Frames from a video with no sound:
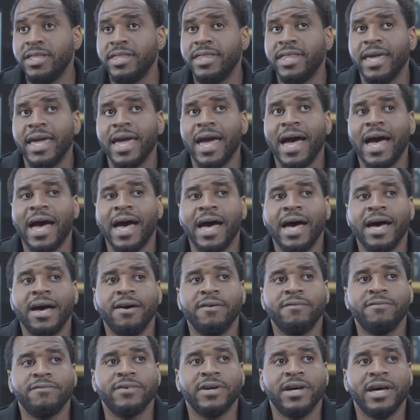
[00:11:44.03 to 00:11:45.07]
They
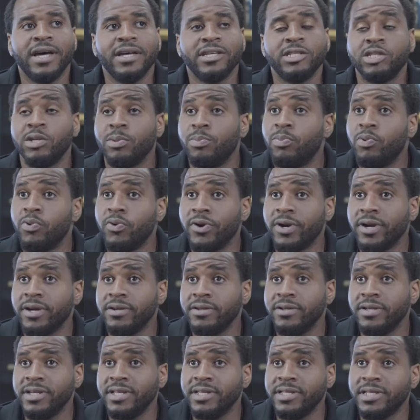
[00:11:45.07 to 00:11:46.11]
have
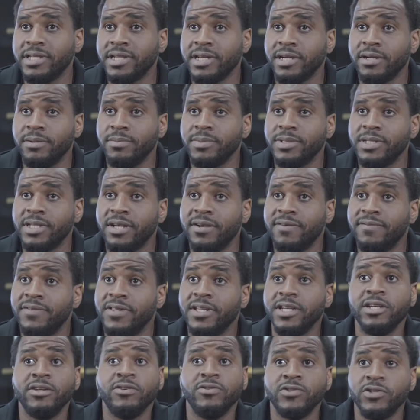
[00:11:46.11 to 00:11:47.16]
support in terms of
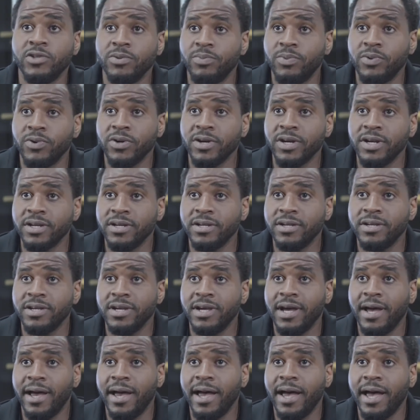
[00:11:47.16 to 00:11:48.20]
legal support.
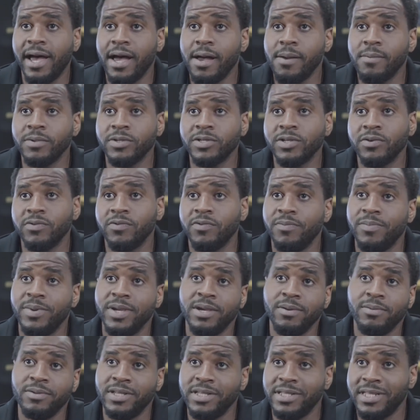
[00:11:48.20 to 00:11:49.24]
So we've been
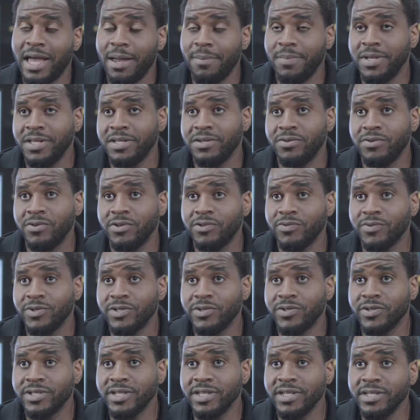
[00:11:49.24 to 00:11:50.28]
able to tap into those
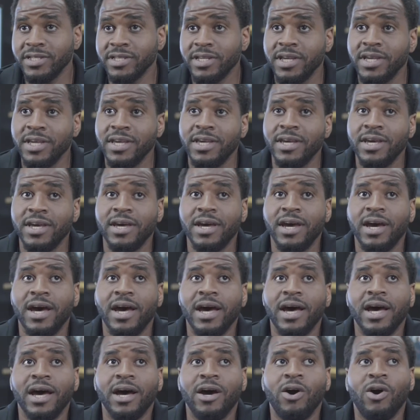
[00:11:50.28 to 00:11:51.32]
resources.
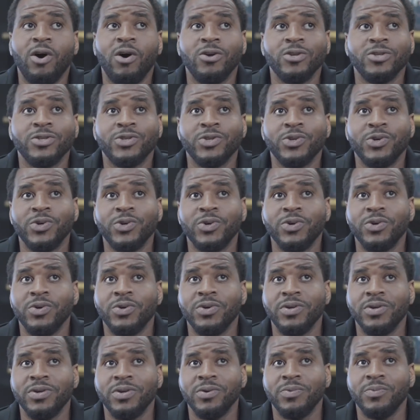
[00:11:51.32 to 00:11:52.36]
Also,
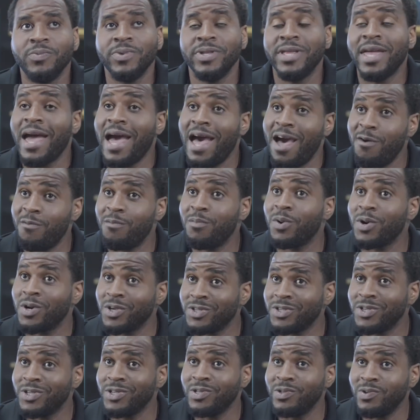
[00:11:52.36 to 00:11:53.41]
they have
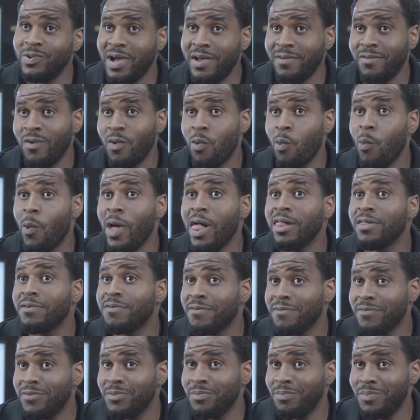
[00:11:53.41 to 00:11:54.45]
persons who have a wealth
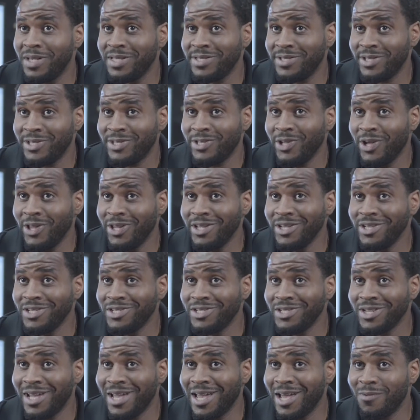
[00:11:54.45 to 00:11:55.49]
of business
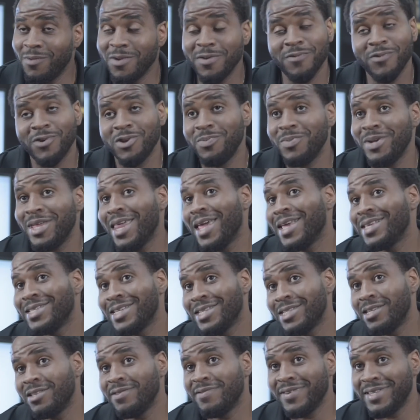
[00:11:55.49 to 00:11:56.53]
knowledge. We've only been in
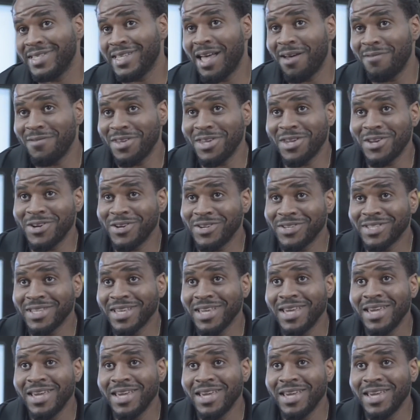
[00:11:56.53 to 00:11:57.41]
existence for 7 years.